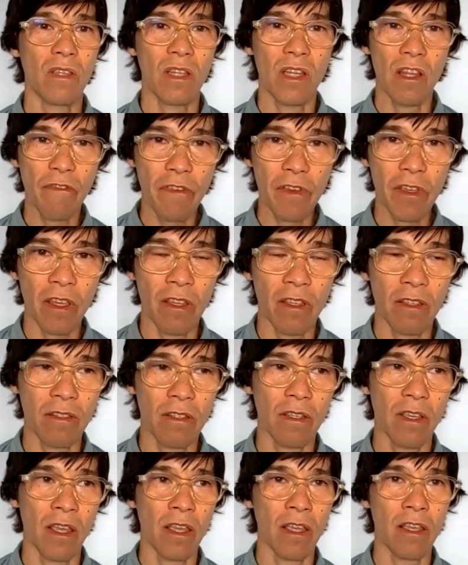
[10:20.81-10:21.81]

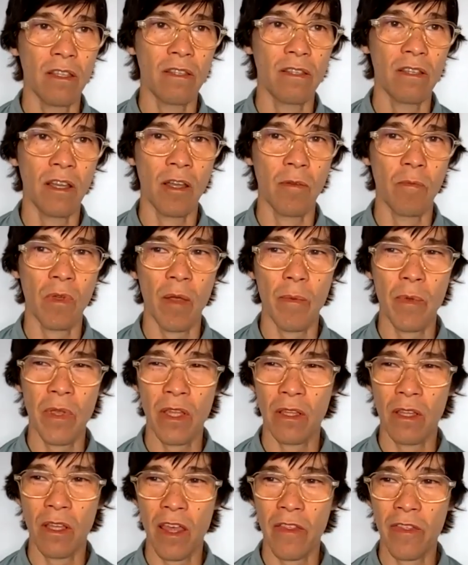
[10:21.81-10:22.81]
significance, and I
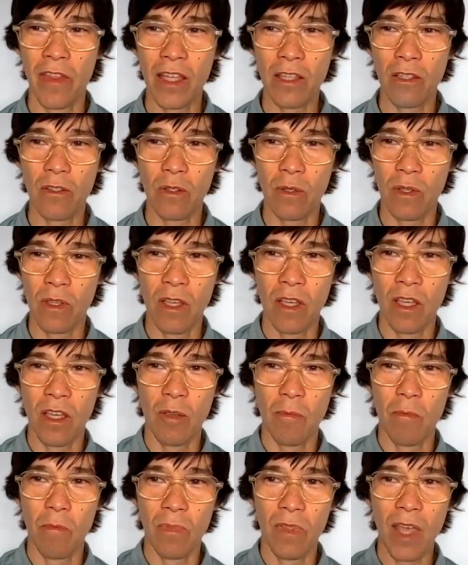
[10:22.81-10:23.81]
mean, and
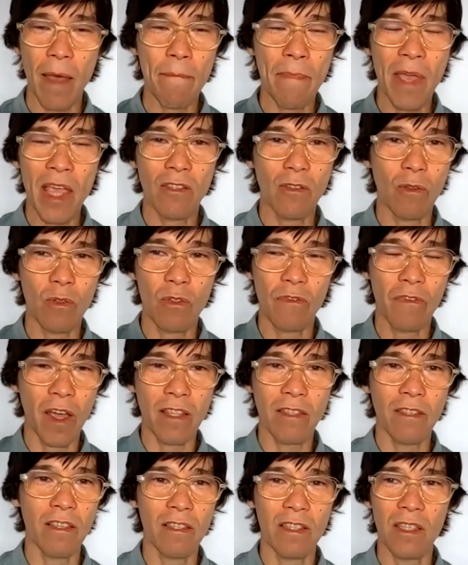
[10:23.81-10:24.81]
that makes those
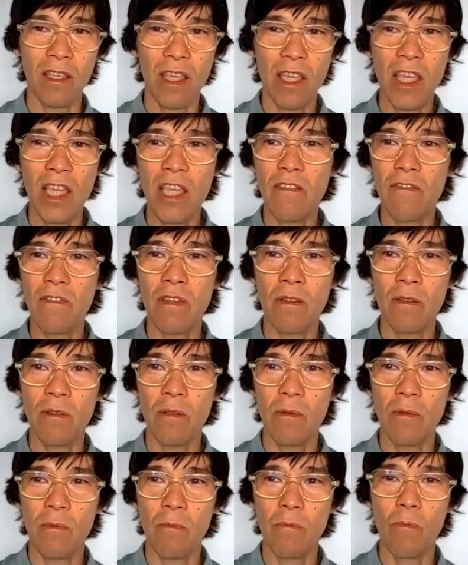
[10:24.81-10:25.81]
fight scenes
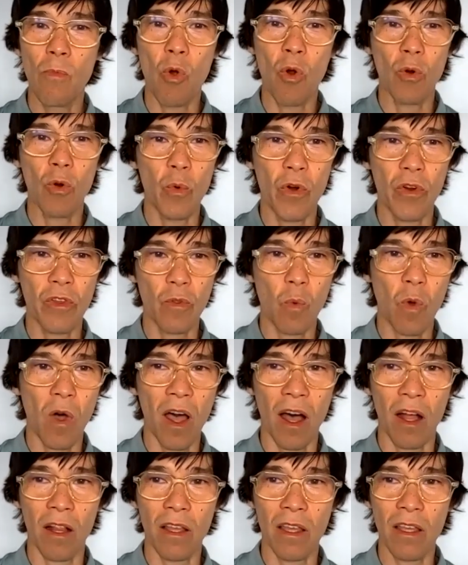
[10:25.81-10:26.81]
even more
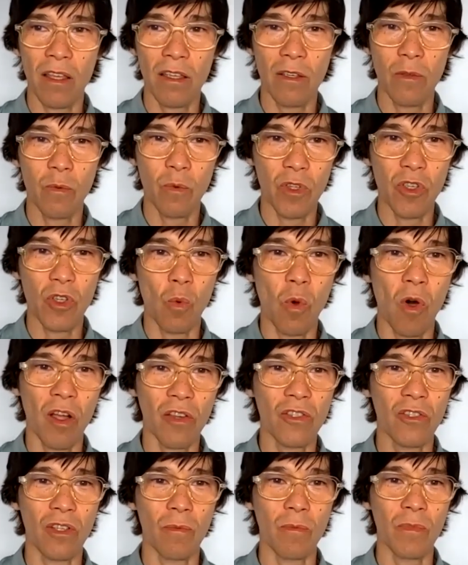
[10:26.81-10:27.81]
worthwhile when you
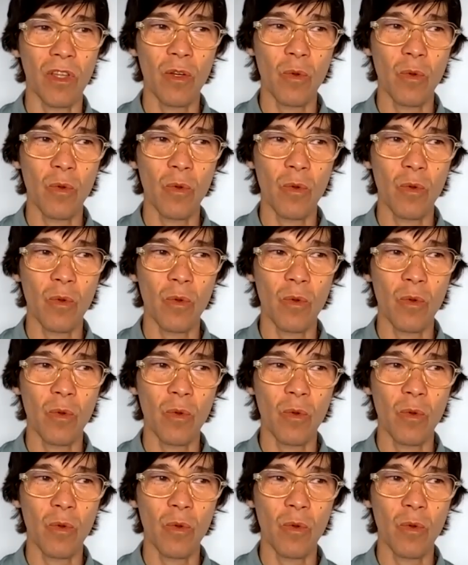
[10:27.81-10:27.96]
watch them.